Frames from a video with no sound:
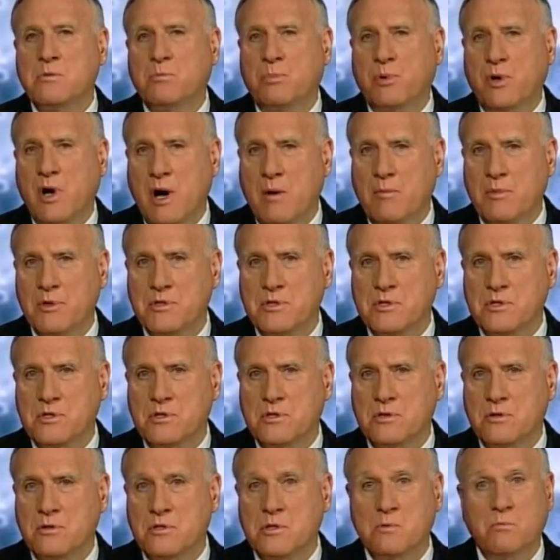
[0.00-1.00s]
some
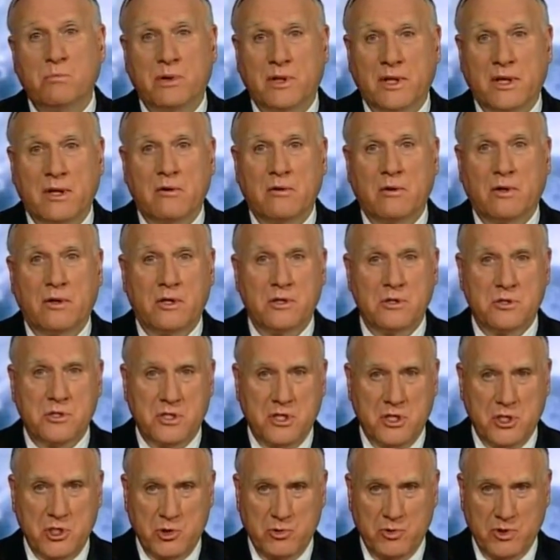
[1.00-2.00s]
promises to some political
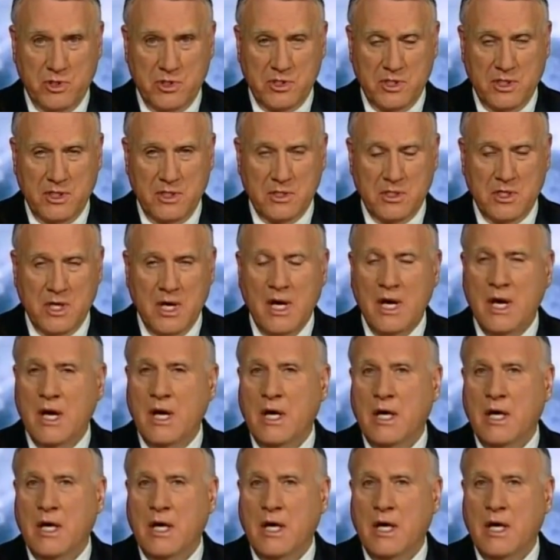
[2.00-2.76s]
constituencies.